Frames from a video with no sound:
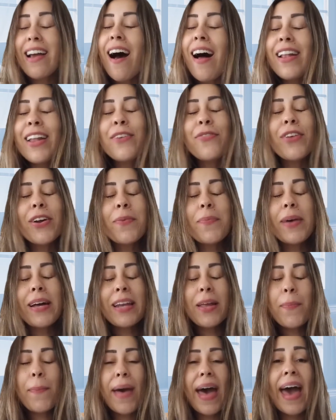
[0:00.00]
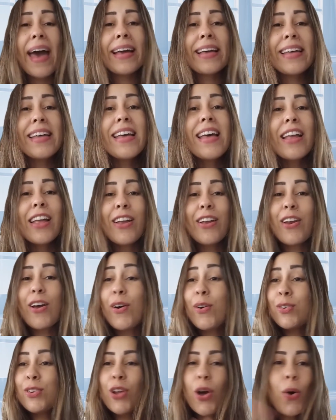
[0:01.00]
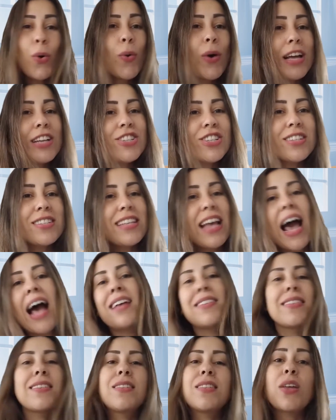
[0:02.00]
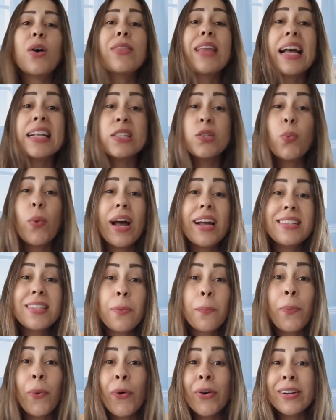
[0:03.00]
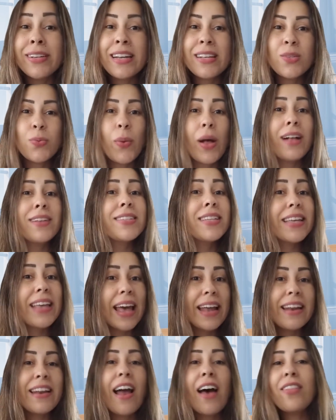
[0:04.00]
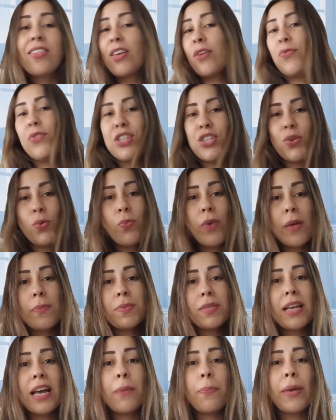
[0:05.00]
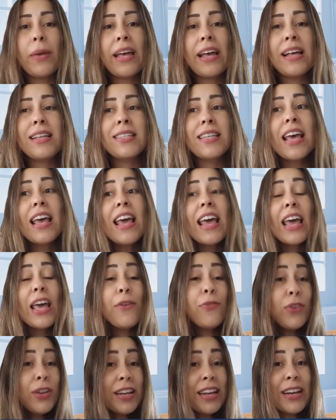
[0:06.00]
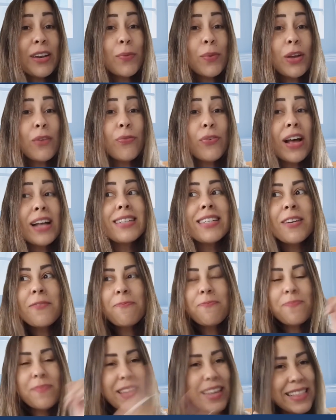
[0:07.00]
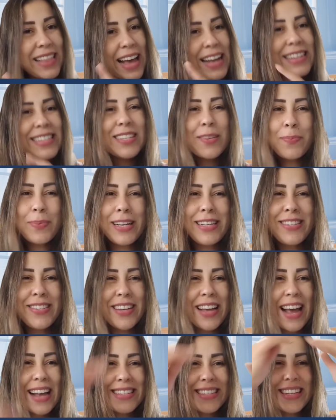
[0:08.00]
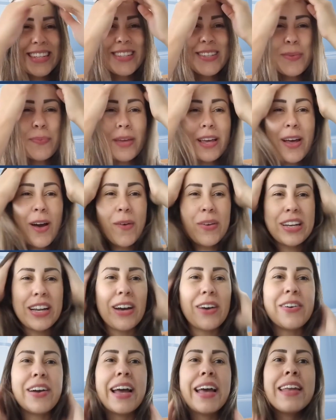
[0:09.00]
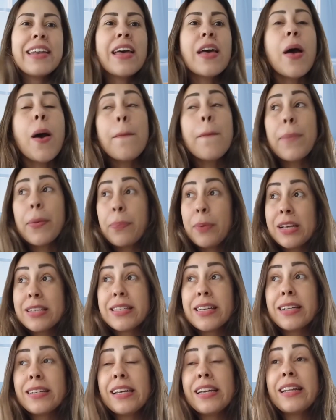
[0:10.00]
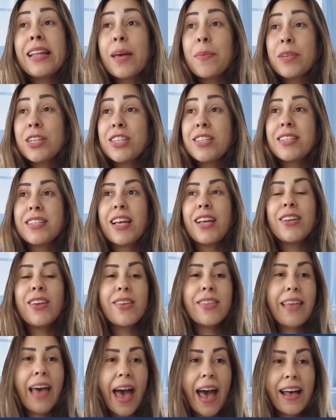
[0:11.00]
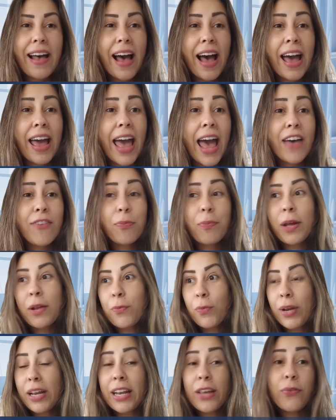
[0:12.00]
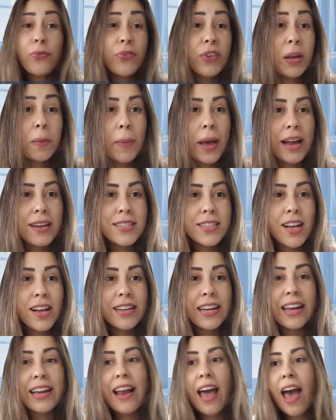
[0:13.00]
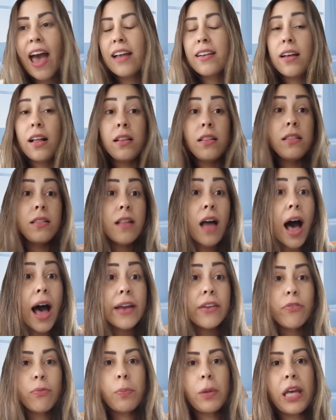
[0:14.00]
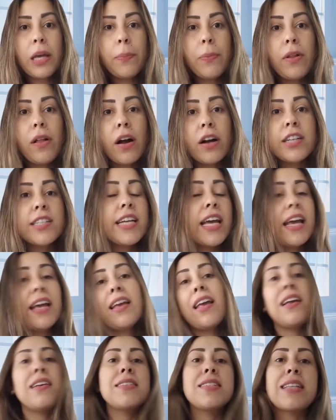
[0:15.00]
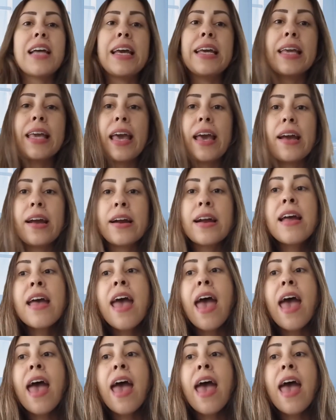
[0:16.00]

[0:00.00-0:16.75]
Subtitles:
get all of your money back, you know, no questions asked. So that's why it's important as well to get it on the official website, because if you need a refund, that is the place you guys need to be going, all right? But basically, let me just tell you that I have been reading feedbacks on it and a lot of people are taking SightCare